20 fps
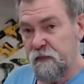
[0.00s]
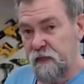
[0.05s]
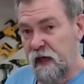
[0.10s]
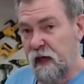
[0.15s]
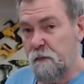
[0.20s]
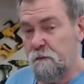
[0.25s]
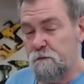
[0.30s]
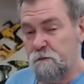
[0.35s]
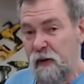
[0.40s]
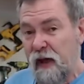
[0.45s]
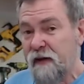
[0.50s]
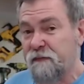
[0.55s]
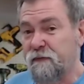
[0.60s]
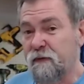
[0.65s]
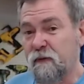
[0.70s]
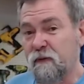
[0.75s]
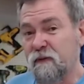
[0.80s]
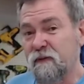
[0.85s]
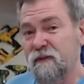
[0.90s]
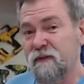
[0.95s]
That
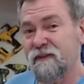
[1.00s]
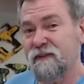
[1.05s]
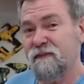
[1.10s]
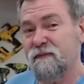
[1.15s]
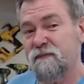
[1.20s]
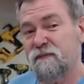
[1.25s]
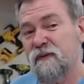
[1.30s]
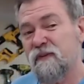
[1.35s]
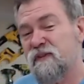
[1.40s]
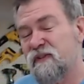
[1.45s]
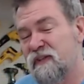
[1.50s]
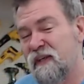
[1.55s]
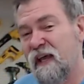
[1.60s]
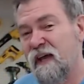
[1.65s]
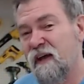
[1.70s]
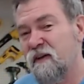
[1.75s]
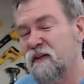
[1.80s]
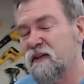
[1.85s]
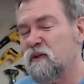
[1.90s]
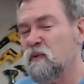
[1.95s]
baffle for
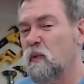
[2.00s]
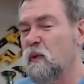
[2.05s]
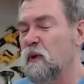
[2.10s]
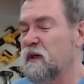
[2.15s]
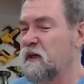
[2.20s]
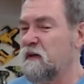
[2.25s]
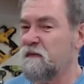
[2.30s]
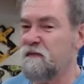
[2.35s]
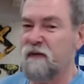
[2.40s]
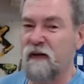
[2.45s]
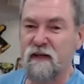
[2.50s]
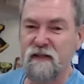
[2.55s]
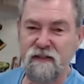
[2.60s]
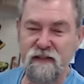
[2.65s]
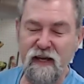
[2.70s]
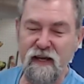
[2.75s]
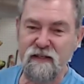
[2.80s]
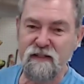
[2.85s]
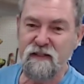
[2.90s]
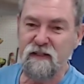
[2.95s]
sound is working
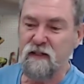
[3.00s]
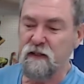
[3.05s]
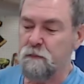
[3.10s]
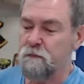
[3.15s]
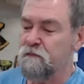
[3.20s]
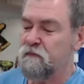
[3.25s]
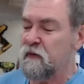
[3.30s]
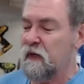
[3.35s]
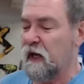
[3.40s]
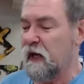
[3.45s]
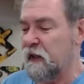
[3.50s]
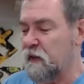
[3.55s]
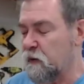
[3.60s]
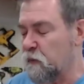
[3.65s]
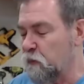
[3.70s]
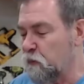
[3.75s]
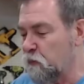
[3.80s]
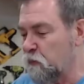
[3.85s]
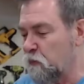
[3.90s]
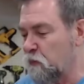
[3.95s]
fantastic,
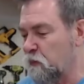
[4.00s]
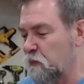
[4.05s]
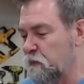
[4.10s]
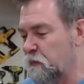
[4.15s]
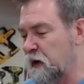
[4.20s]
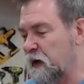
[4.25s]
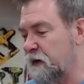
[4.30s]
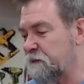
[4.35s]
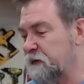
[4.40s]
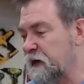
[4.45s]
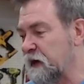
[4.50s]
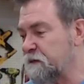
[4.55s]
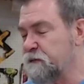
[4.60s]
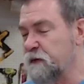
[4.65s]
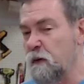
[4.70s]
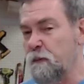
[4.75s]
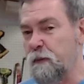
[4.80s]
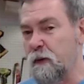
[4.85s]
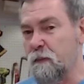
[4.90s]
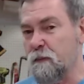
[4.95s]
and I've had a
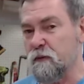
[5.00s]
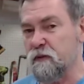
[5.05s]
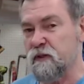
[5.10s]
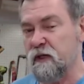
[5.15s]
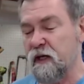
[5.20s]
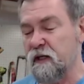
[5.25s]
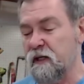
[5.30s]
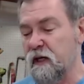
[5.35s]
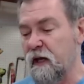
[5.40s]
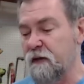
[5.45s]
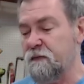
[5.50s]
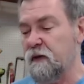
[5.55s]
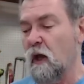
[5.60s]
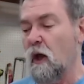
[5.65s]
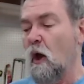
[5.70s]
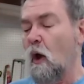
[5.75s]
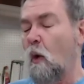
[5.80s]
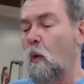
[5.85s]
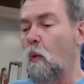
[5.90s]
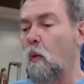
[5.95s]
few people say, Dave,
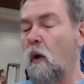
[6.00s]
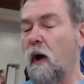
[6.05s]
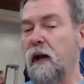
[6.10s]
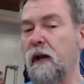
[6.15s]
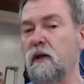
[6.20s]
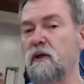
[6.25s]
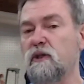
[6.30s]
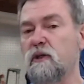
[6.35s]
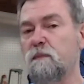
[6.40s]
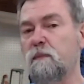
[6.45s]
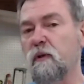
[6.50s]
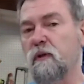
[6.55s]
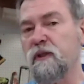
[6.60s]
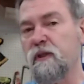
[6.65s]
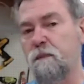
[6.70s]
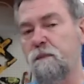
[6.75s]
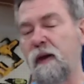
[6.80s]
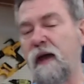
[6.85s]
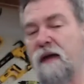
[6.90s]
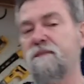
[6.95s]
why don't you put
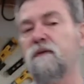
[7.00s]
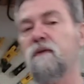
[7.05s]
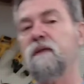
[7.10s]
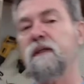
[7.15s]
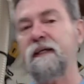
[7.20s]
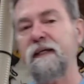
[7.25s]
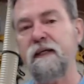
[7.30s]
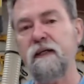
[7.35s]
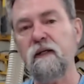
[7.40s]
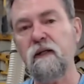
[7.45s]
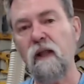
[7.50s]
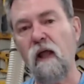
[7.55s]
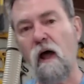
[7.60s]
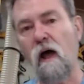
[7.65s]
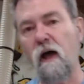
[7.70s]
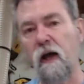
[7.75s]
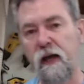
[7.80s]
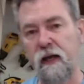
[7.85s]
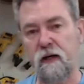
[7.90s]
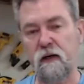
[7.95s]
the baffle in
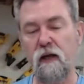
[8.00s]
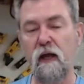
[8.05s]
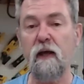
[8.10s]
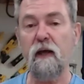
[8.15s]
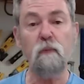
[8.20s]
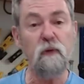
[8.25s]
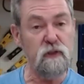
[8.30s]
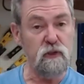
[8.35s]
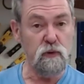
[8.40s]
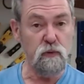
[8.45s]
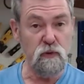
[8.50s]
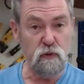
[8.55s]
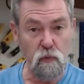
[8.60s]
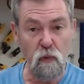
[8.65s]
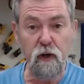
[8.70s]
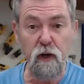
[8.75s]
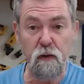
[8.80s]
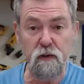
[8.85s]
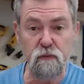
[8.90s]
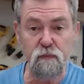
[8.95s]
line? And which was
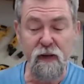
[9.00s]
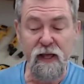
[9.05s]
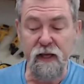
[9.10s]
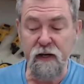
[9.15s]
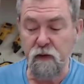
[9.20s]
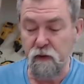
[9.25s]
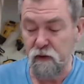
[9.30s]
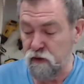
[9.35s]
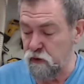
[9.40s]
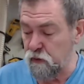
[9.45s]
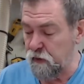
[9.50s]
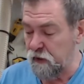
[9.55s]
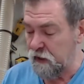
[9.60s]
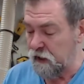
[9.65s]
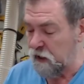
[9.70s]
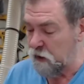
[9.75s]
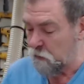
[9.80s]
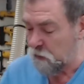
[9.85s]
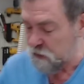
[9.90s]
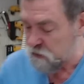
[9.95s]
what I was planning on
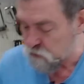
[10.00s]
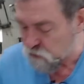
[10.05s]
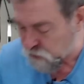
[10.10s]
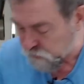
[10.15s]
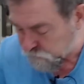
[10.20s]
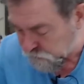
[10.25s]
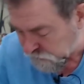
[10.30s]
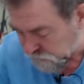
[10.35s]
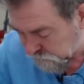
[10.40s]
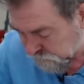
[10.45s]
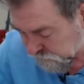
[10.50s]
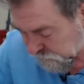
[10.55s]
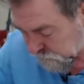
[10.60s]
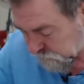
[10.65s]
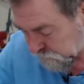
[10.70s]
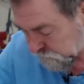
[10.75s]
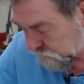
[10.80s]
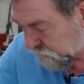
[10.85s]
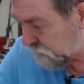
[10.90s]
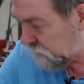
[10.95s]
doing anyway. So I'm going to cut
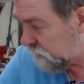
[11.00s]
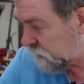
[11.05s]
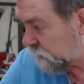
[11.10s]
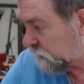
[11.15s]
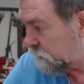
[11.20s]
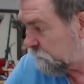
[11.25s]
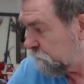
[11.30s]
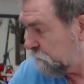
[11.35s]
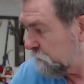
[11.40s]
it here.